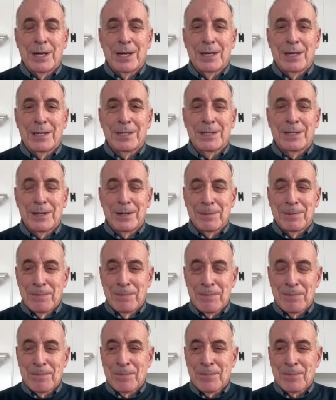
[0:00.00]
and uh,
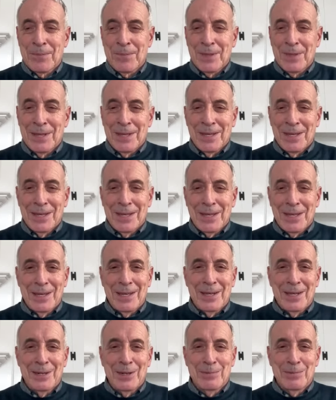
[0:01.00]

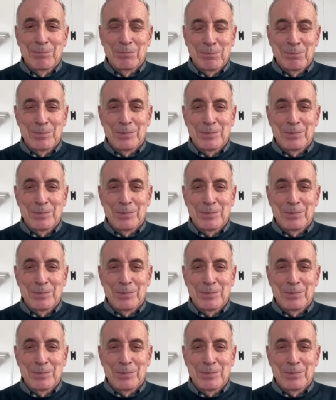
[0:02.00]
and